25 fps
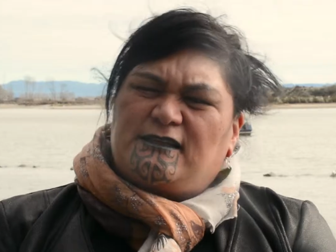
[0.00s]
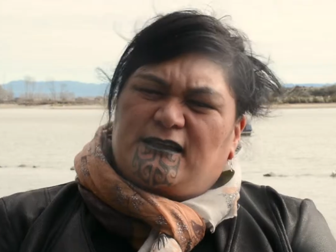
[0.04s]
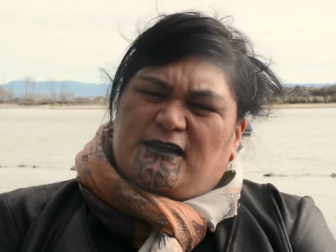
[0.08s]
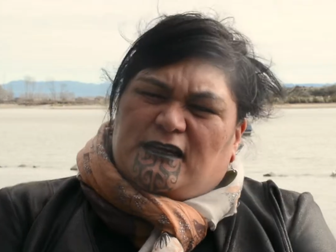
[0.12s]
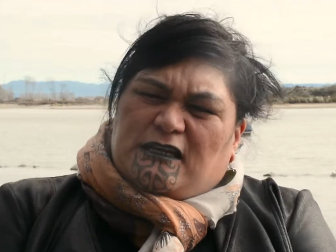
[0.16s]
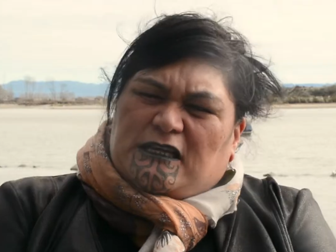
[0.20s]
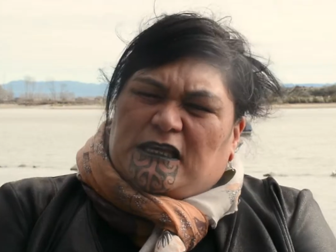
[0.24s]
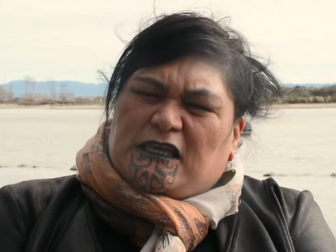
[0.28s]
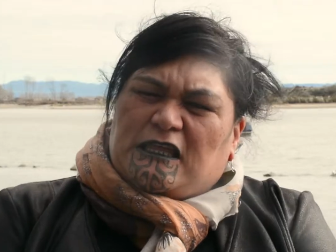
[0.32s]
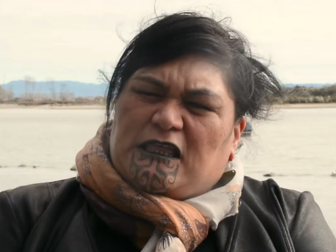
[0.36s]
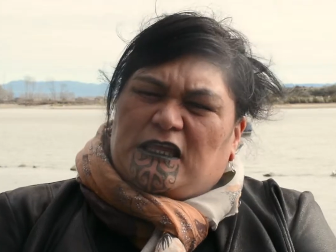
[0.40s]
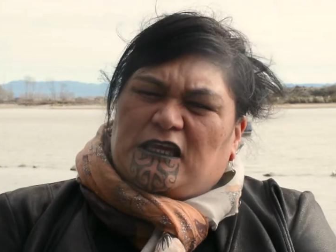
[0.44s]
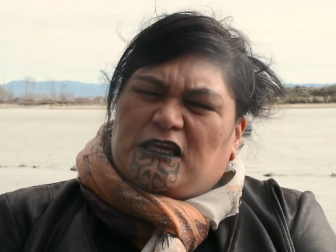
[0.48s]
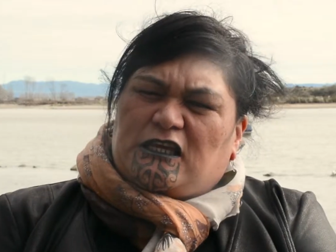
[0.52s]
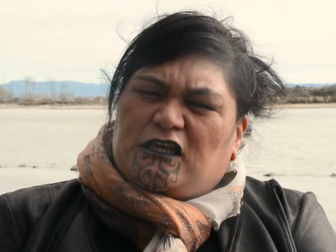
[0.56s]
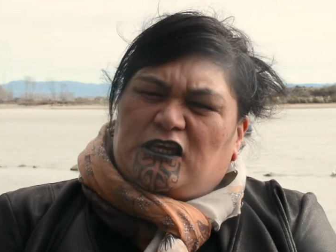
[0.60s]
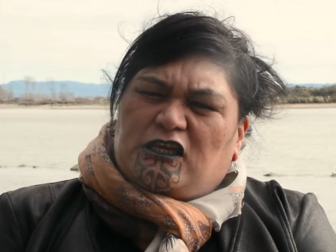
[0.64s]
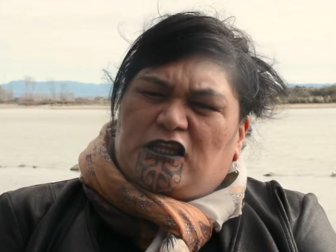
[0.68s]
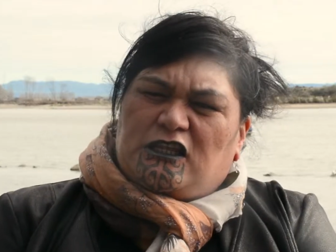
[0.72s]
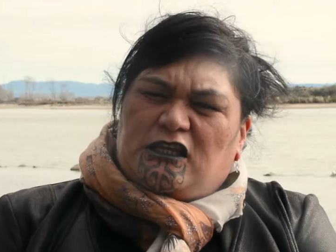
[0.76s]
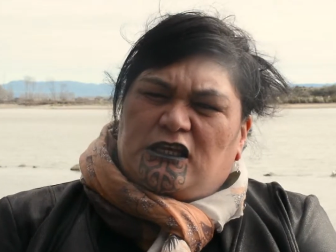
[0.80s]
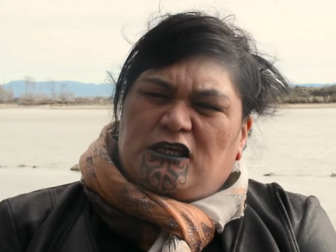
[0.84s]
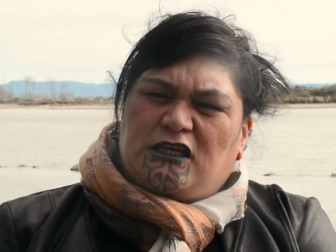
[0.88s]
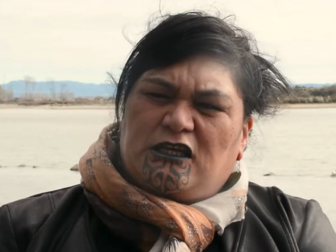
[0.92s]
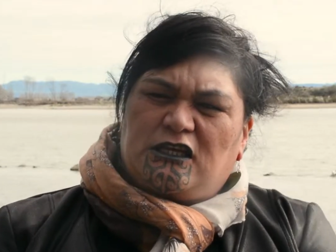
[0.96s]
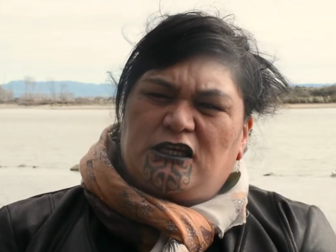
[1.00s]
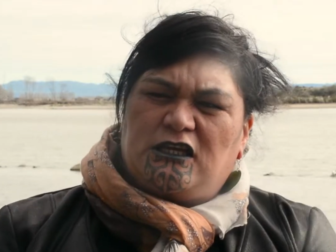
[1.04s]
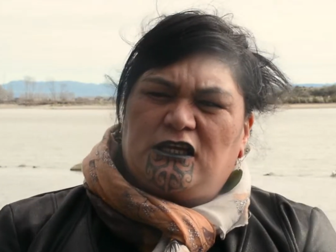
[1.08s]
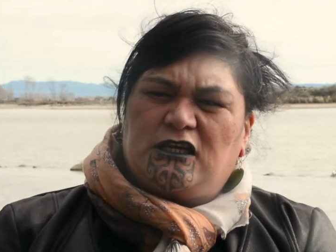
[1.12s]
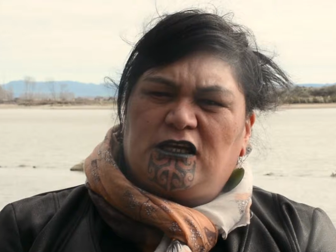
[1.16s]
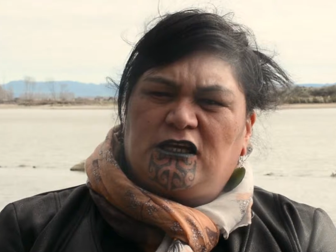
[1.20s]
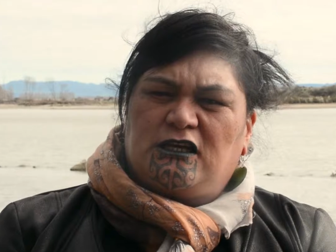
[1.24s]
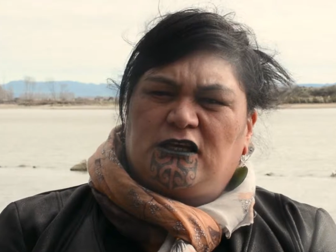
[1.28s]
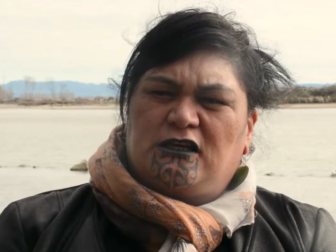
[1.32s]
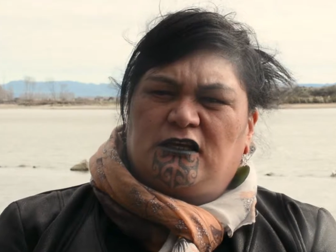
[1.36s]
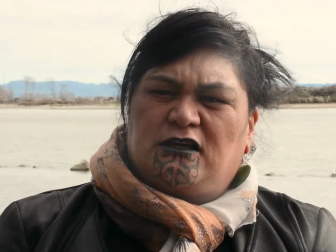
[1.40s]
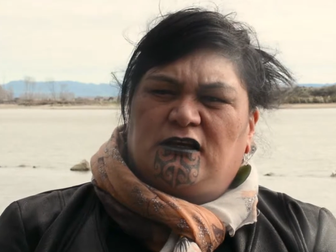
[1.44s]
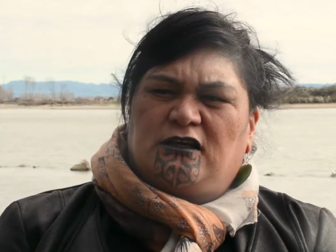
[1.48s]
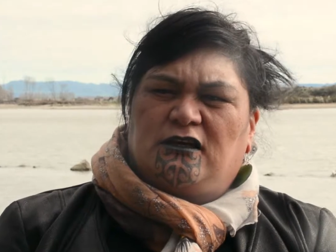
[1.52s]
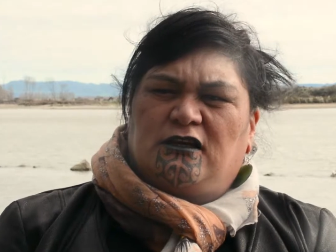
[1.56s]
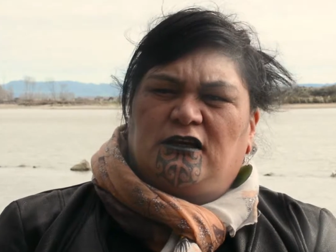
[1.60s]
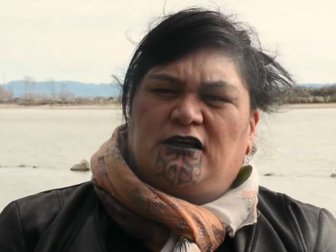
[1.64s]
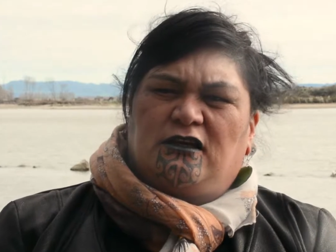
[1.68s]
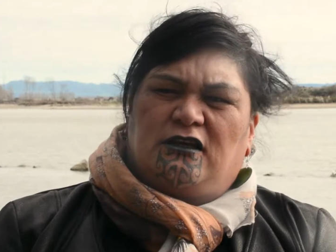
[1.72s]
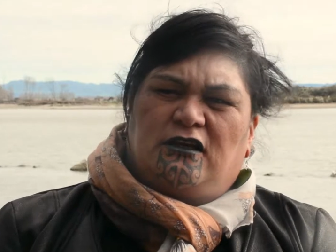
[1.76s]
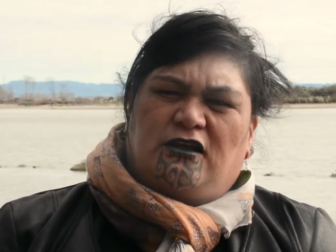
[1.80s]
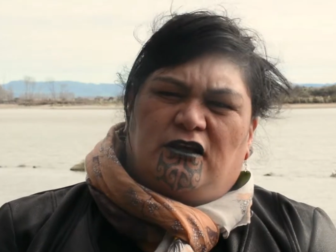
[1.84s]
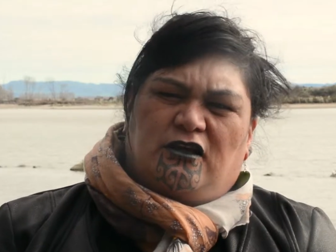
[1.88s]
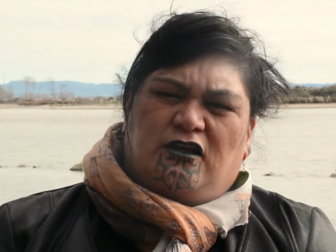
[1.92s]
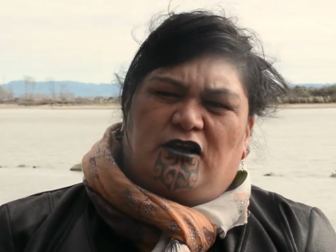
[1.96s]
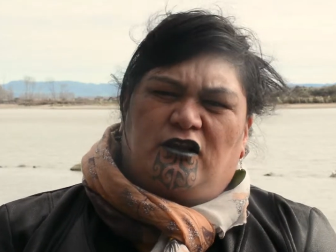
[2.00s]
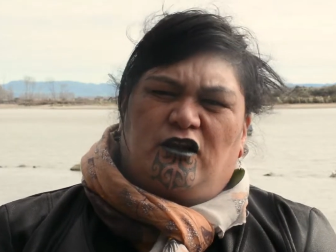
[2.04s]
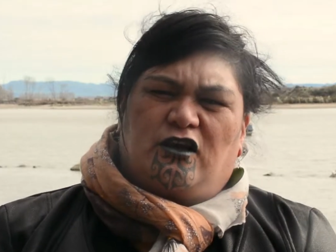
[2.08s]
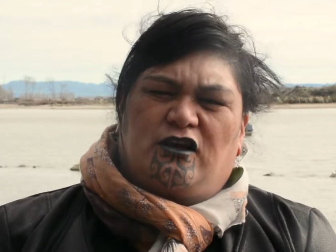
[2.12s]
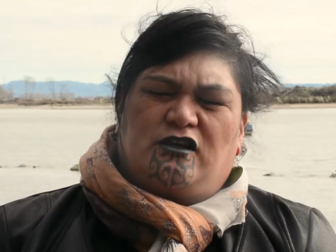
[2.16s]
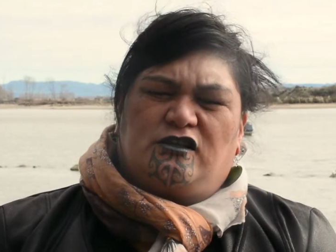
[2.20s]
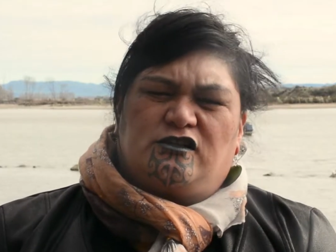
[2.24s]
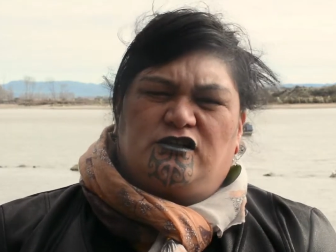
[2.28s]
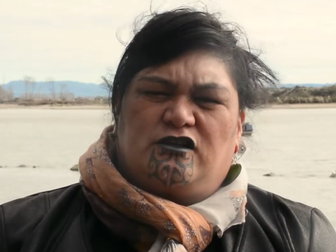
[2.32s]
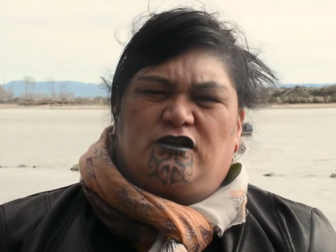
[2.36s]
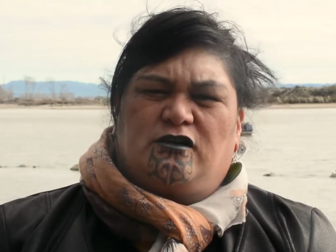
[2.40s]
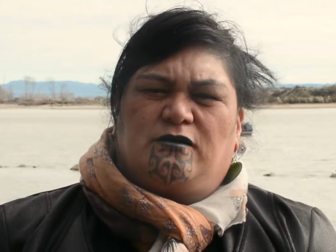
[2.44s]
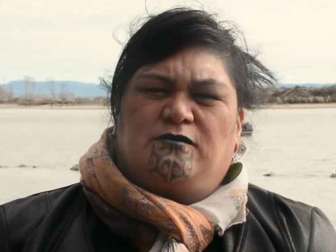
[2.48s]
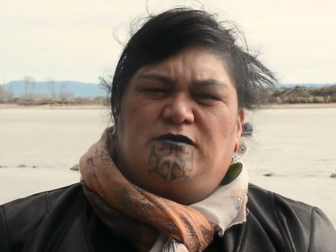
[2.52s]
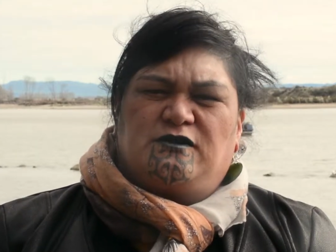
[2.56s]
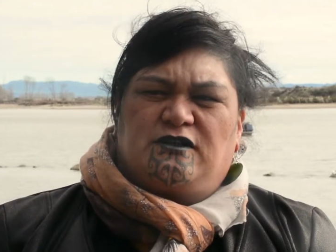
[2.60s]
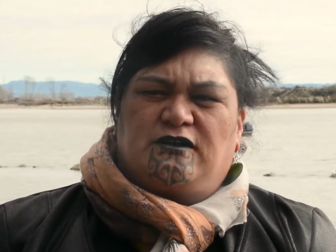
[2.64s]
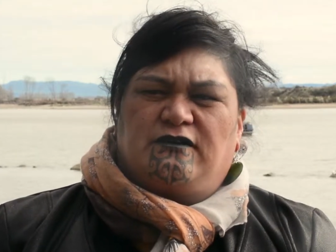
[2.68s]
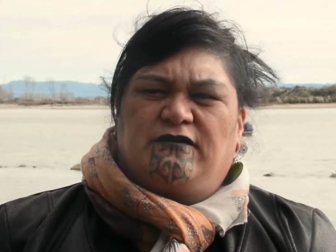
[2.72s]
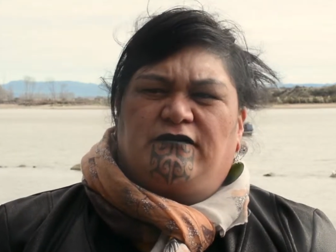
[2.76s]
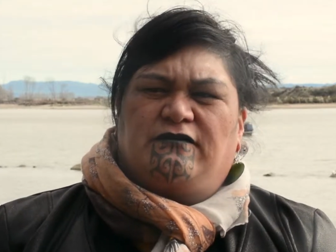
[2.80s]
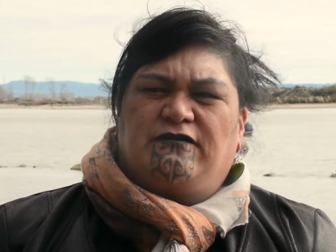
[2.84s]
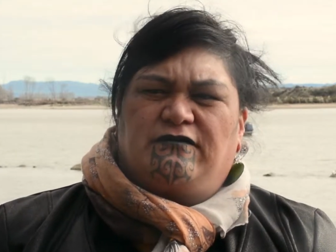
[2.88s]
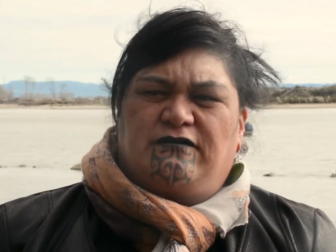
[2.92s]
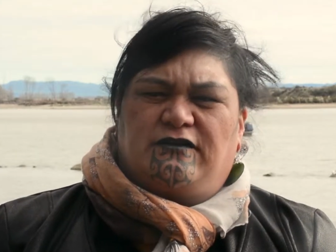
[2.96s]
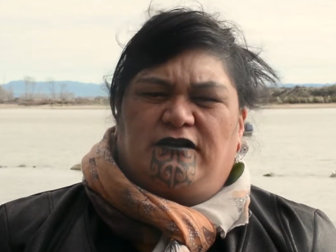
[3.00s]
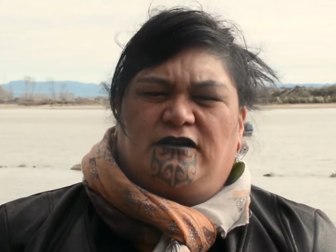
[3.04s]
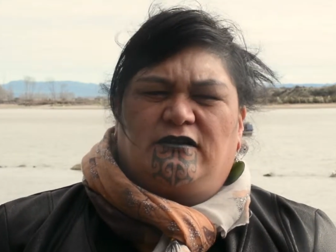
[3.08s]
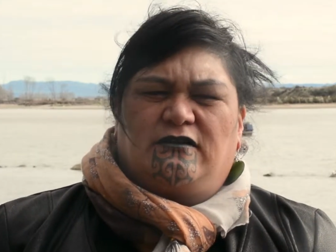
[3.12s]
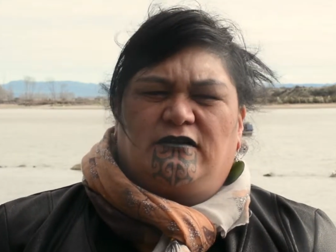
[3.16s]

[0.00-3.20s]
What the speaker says: Is there anything you think, in terms of